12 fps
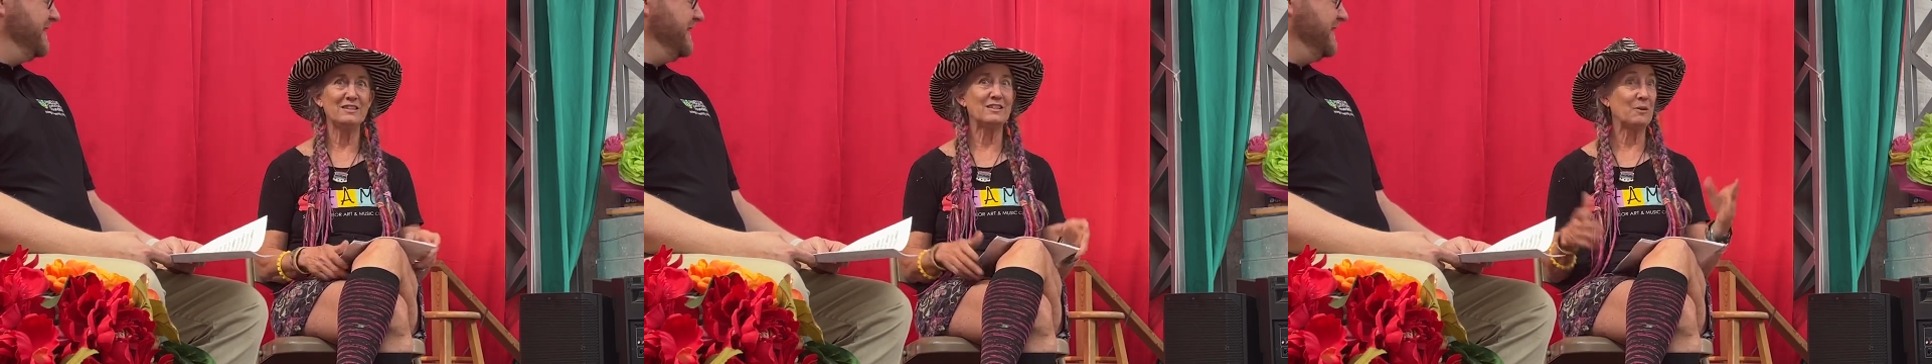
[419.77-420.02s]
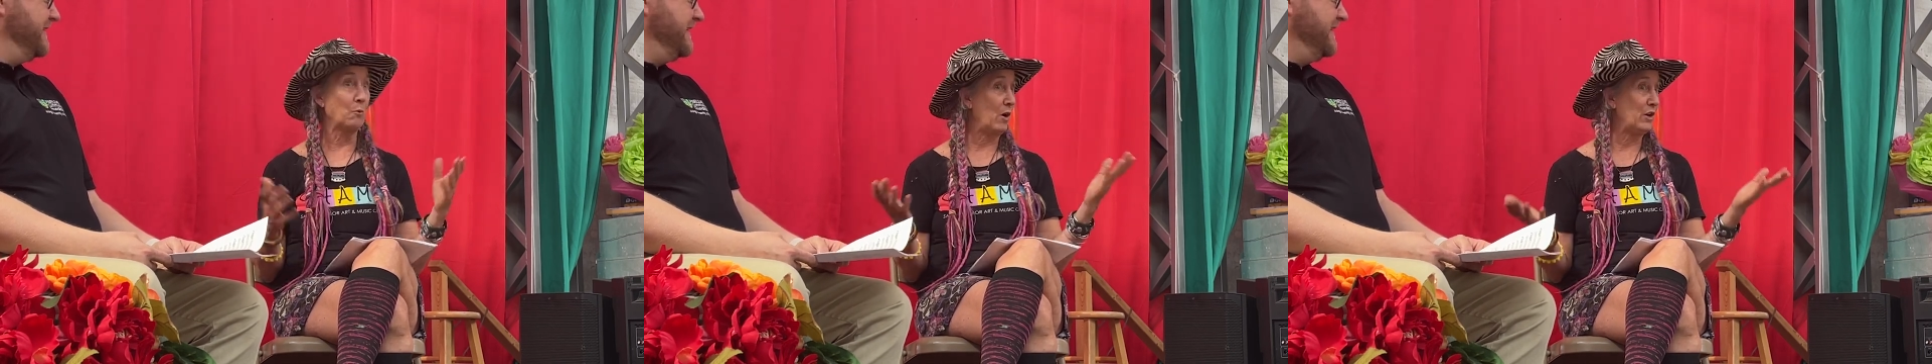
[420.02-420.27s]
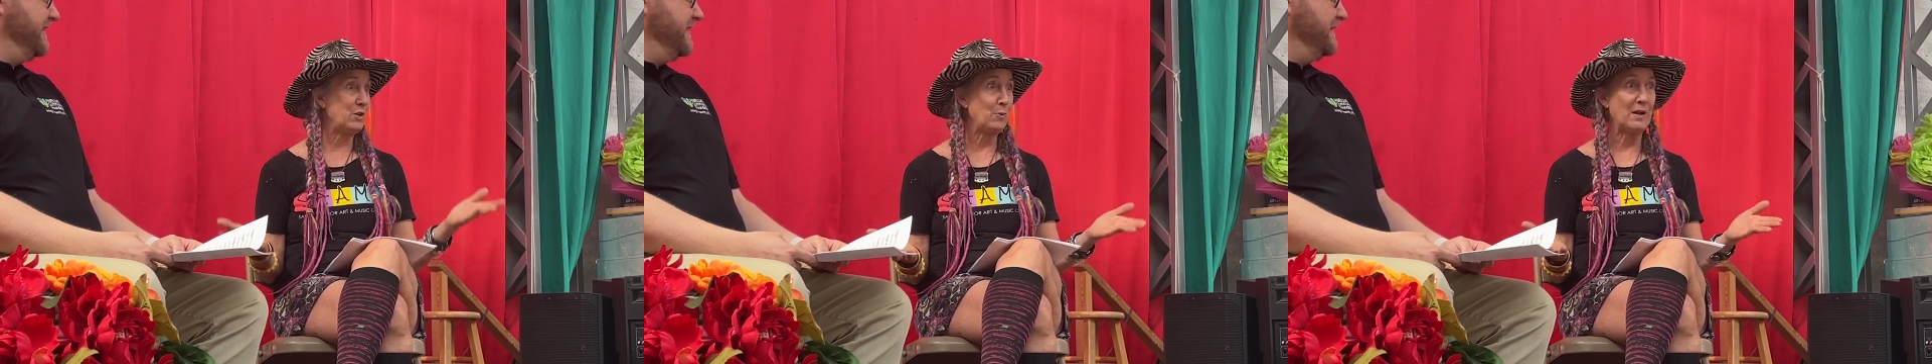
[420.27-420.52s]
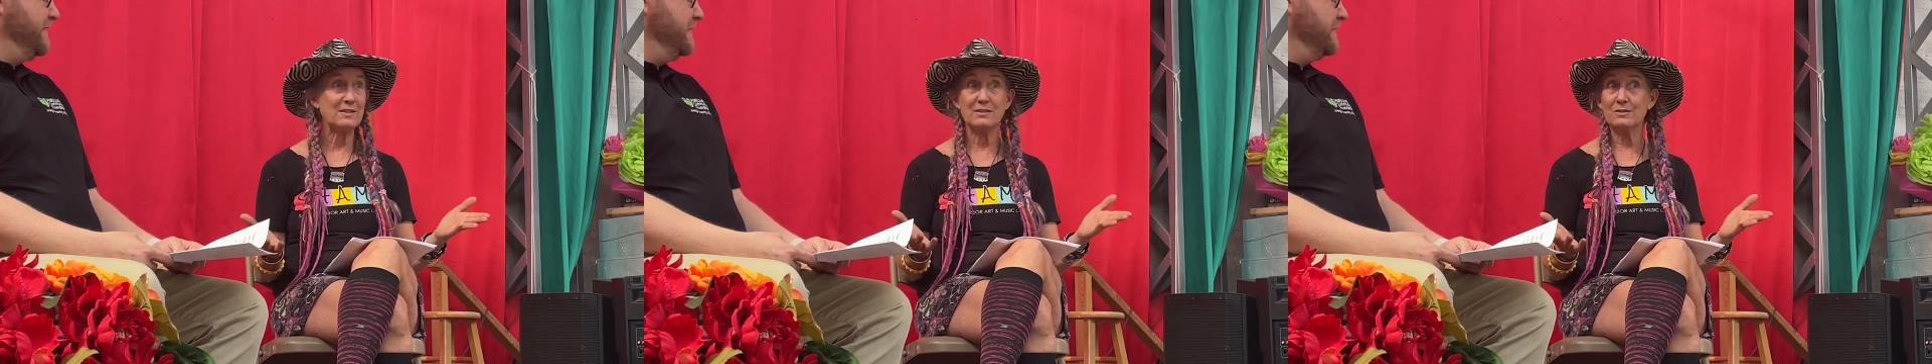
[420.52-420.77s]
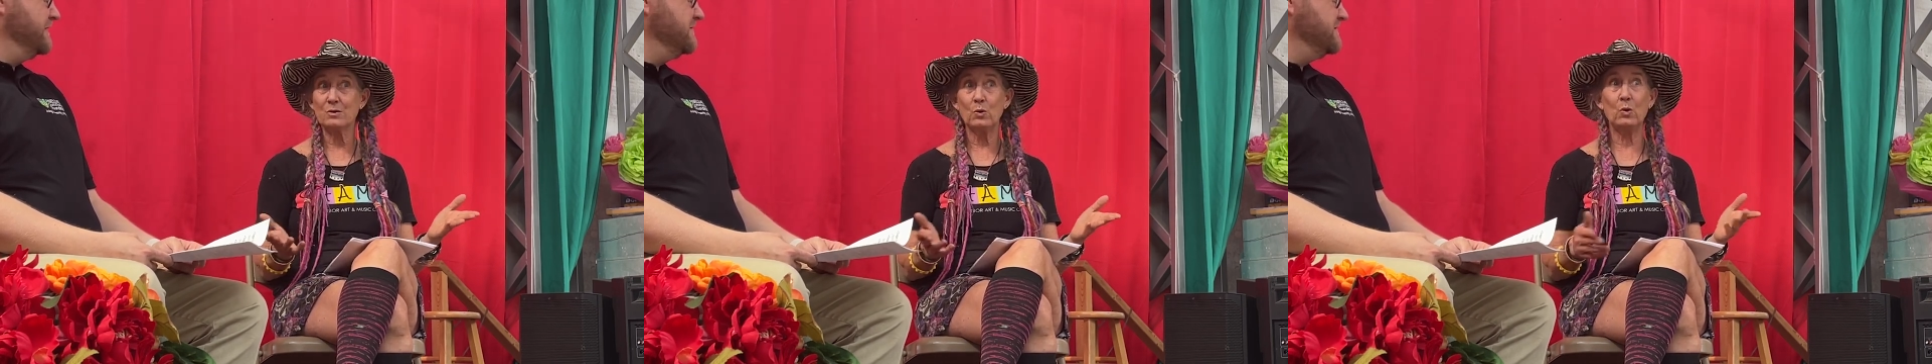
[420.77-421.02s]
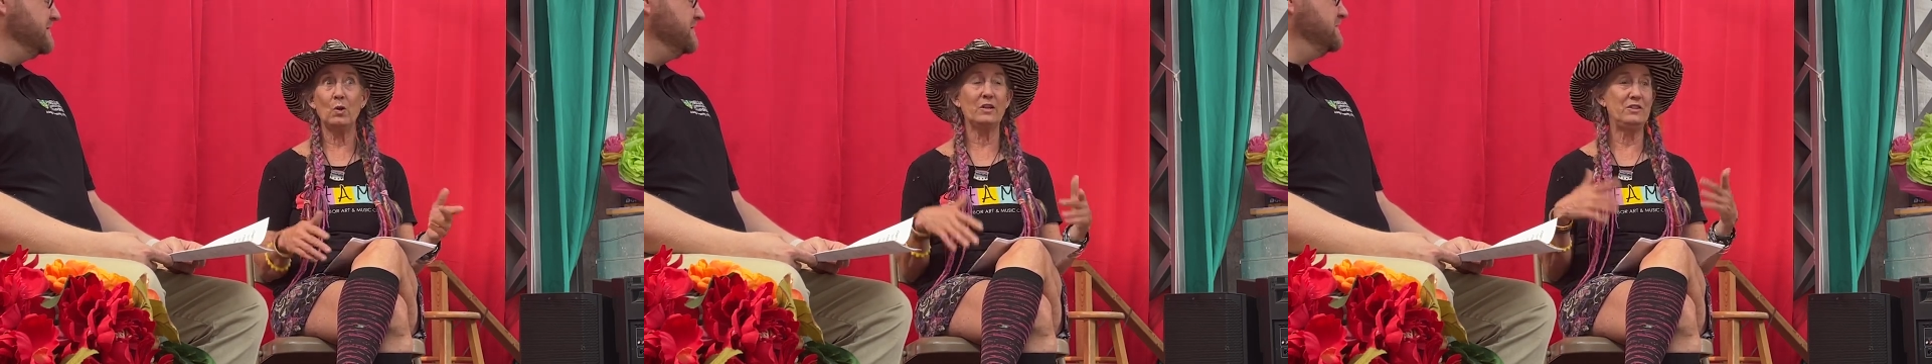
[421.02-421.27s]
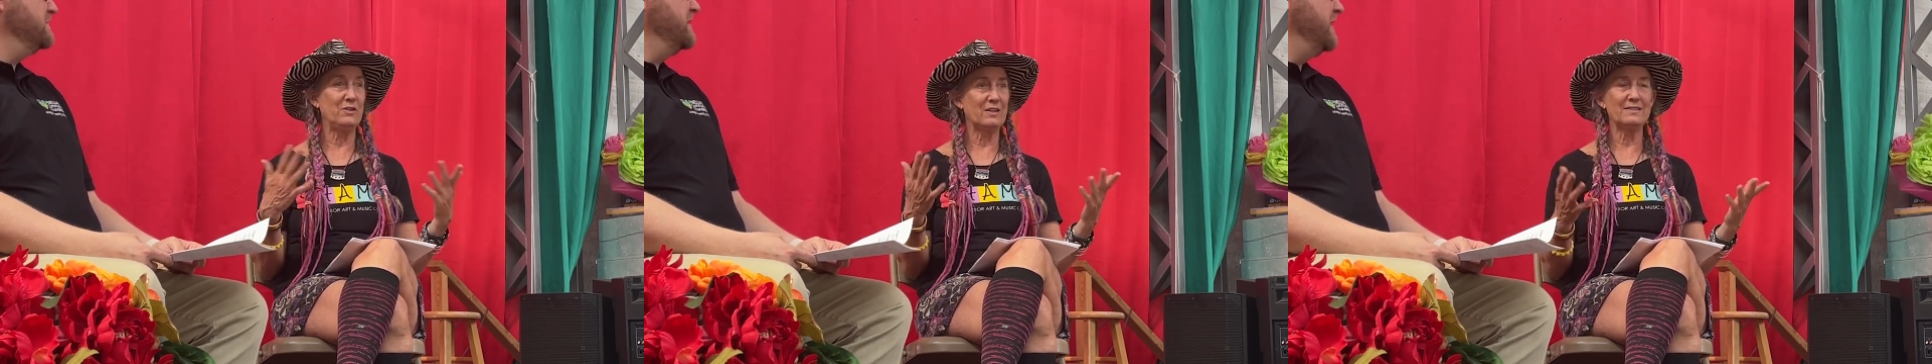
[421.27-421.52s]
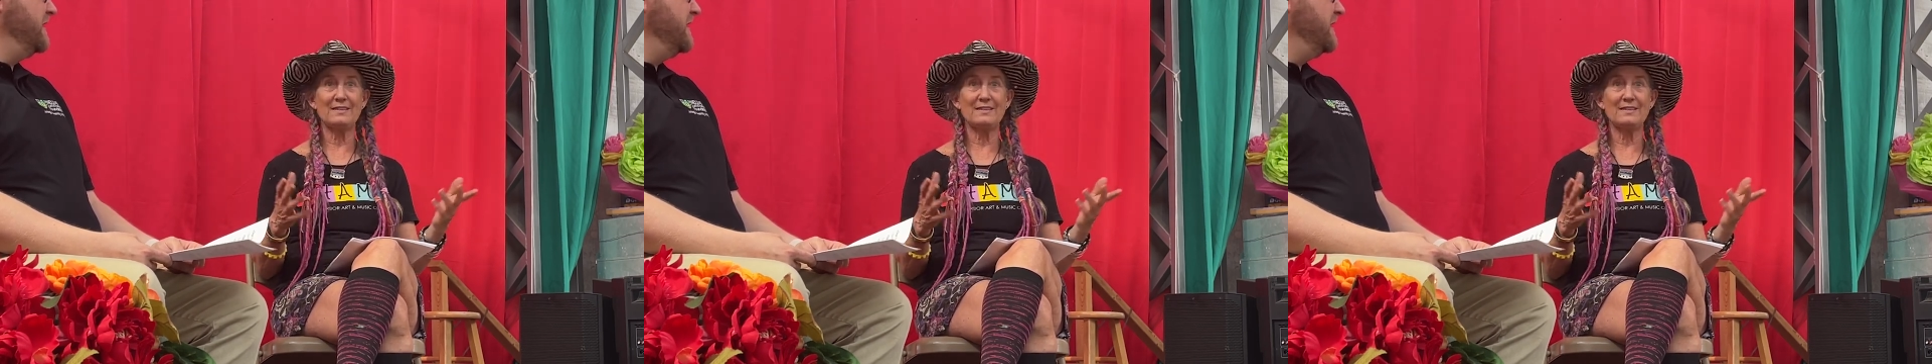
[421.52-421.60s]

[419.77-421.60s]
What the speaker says: to where you went to school and you can